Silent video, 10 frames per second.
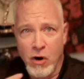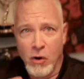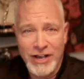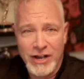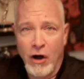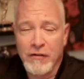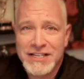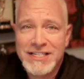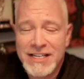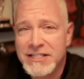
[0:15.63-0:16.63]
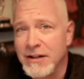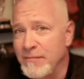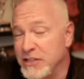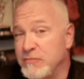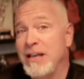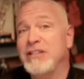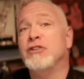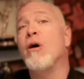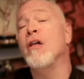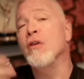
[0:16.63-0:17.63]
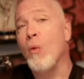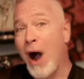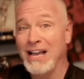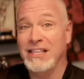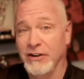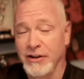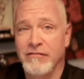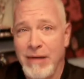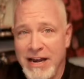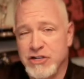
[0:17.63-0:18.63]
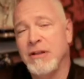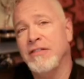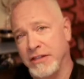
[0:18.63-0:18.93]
what we call the system that's based upon the Y theory of management,